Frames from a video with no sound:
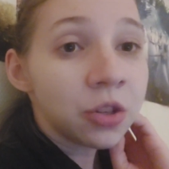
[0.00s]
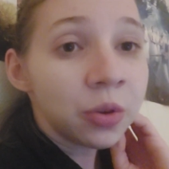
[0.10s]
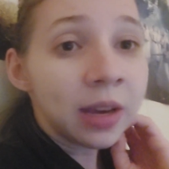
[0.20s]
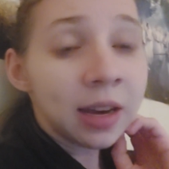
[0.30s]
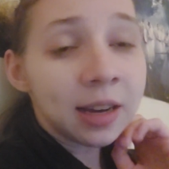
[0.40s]
So
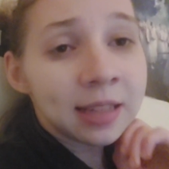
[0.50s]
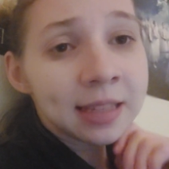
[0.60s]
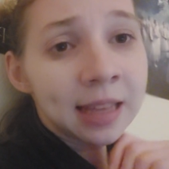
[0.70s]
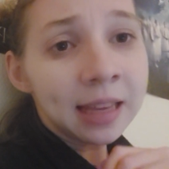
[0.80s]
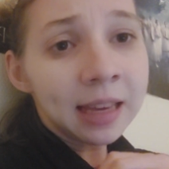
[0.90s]
yeah,
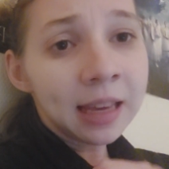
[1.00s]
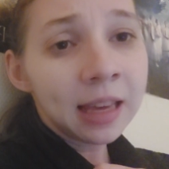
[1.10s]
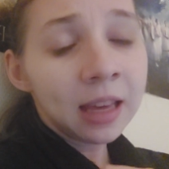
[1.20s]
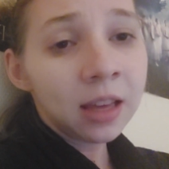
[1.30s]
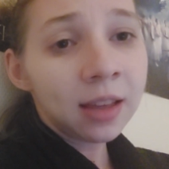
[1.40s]
it's like
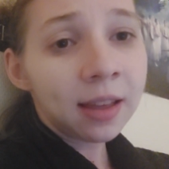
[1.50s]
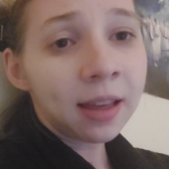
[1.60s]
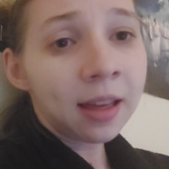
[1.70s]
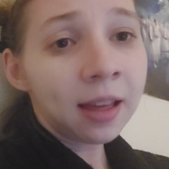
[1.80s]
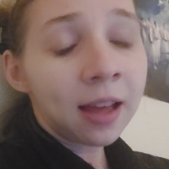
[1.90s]

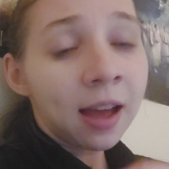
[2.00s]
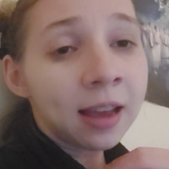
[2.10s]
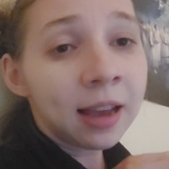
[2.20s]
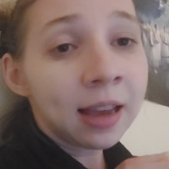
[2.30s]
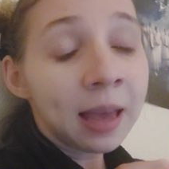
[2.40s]

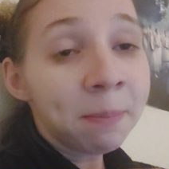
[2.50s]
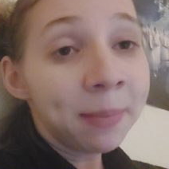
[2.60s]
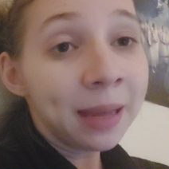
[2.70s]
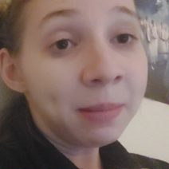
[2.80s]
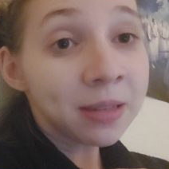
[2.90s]
I can
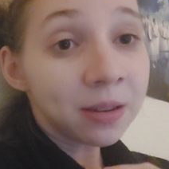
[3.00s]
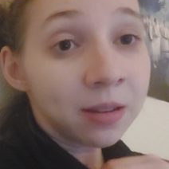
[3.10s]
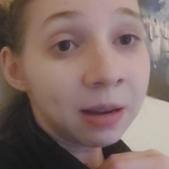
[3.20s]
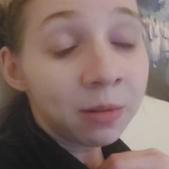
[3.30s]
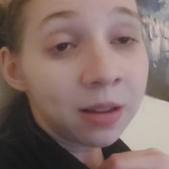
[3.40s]
blame it all
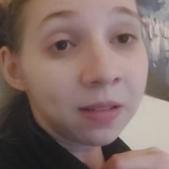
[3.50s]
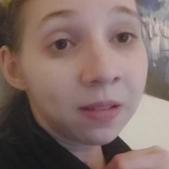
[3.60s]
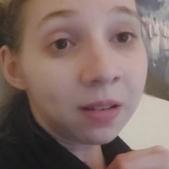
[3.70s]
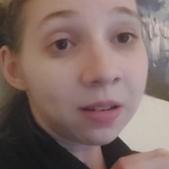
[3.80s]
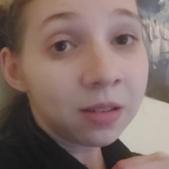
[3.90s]
I want
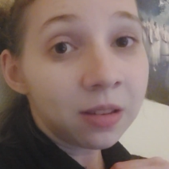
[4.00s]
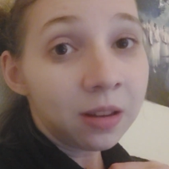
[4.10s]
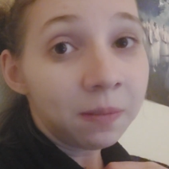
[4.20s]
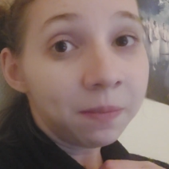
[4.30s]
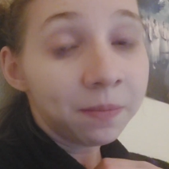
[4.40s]

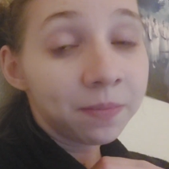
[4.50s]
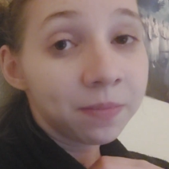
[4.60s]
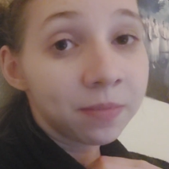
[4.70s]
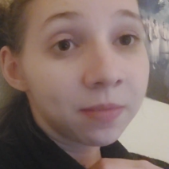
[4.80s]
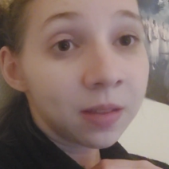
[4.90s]
on
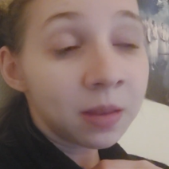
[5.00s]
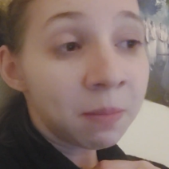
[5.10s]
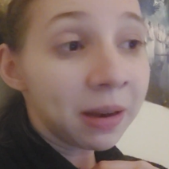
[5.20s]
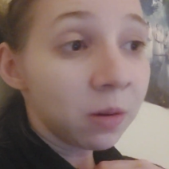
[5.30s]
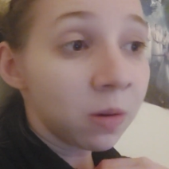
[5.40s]
the
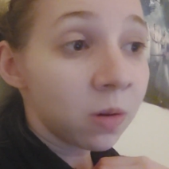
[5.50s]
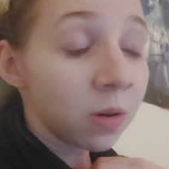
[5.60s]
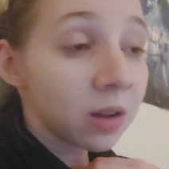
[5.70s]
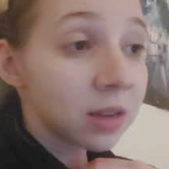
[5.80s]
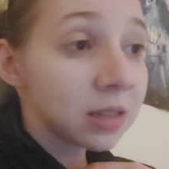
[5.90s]

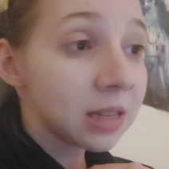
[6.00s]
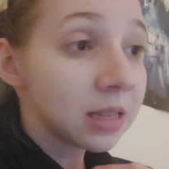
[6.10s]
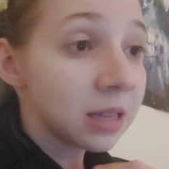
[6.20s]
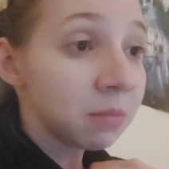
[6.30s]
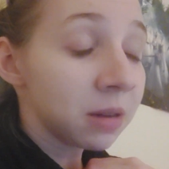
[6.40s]
medical
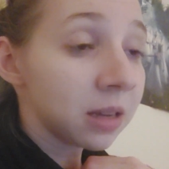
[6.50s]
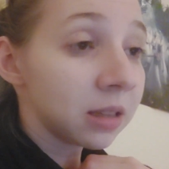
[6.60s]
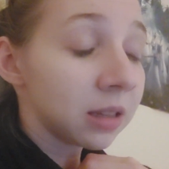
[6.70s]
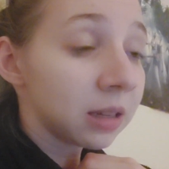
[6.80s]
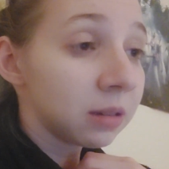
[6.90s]
system
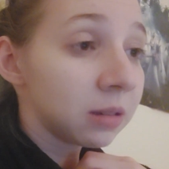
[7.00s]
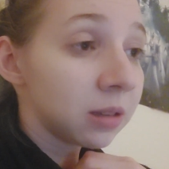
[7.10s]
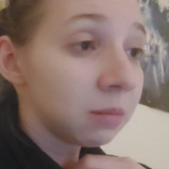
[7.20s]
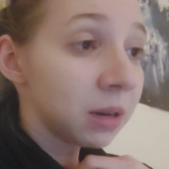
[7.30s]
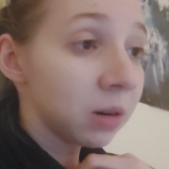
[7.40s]

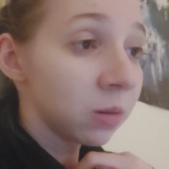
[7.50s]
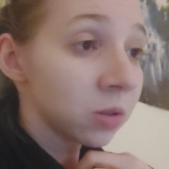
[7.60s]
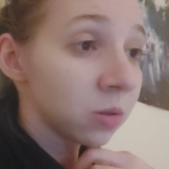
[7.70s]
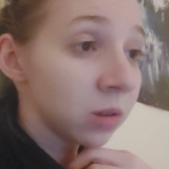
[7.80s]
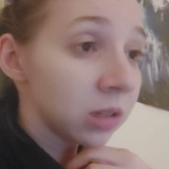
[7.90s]
and medical
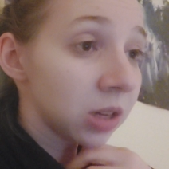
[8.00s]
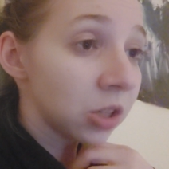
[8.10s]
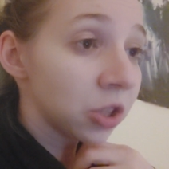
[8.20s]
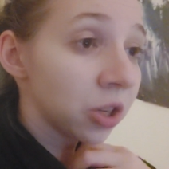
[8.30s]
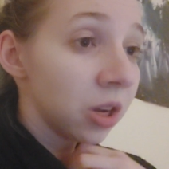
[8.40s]
school and
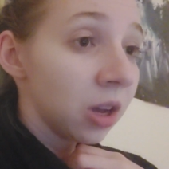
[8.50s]
such,